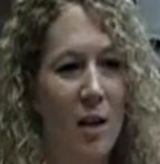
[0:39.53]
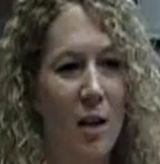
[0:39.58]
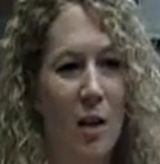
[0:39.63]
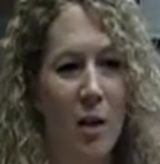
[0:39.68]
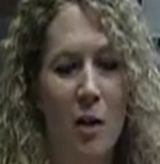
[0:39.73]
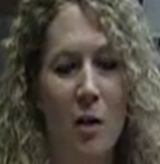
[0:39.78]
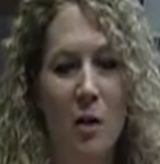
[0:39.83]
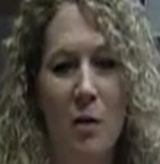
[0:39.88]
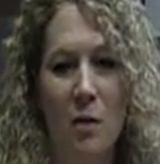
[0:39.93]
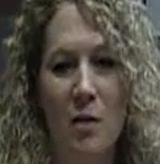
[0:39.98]

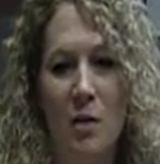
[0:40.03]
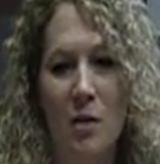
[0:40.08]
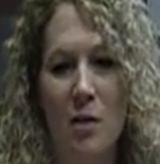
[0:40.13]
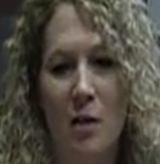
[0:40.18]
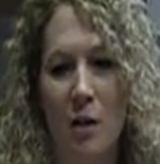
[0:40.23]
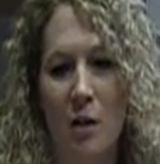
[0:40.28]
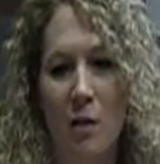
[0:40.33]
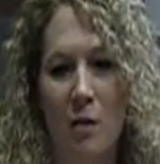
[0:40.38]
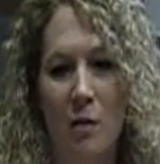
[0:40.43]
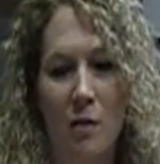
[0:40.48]
accuse
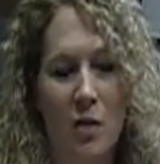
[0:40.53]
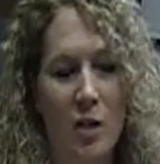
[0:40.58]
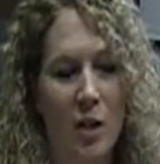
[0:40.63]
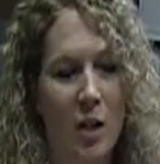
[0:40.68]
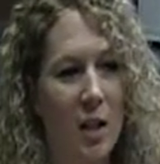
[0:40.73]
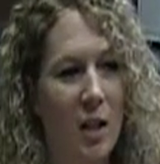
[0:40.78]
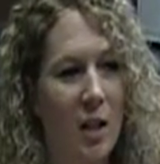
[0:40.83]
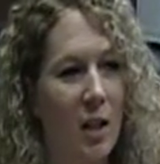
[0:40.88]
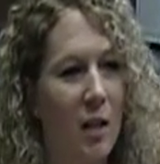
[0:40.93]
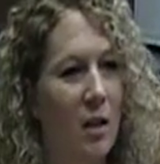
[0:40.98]
each other of
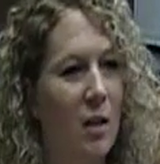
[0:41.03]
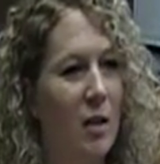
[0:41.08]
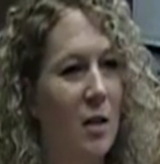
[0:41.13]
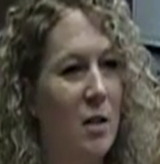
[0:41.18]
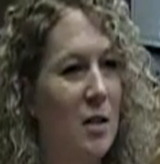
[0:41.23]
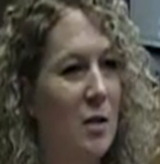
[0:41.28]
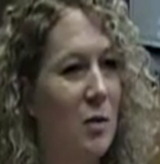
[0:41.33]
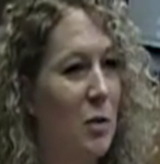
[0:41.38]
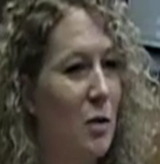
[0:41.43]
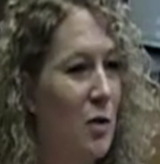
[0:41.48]
cheating
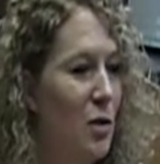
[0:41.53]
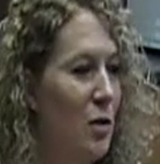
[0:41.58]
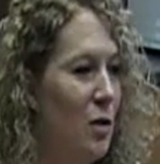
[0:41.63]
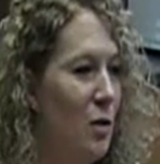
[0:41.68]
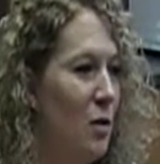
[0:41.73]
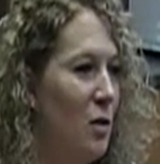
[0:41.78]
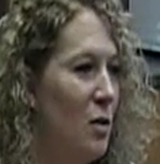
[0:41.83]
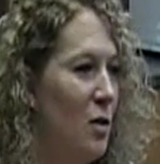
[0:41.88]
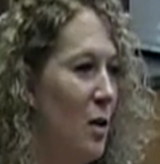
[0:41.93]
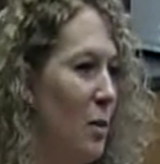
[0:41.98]
because
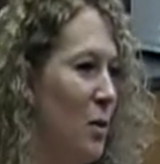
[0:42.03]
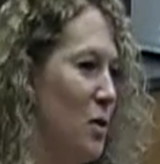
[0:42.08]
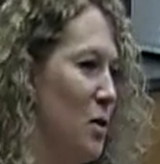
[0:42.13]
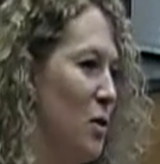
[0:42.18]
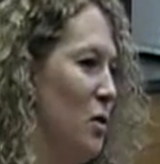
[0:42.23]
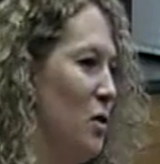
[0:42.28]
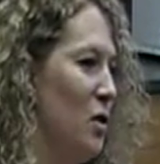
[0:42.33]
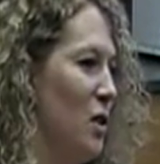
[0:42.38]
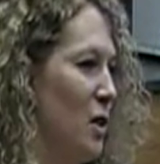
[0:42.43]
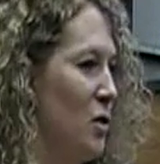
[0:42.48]
they were
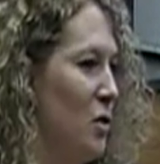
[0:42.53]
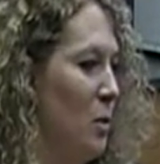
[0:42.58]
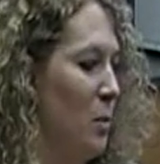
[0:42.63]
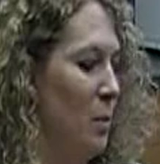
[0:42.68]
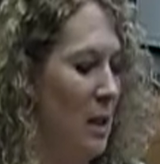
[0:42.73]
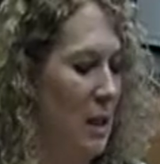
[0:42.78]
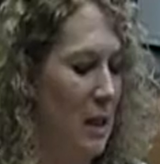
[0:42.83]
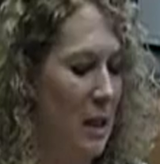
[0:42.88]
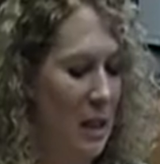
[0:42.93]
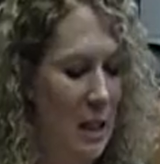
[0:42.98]
too
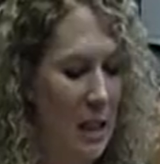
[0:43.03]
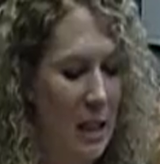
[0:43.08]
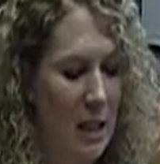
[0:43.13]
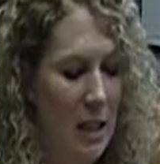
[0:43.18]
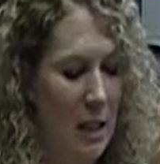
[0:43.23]
gentlemanly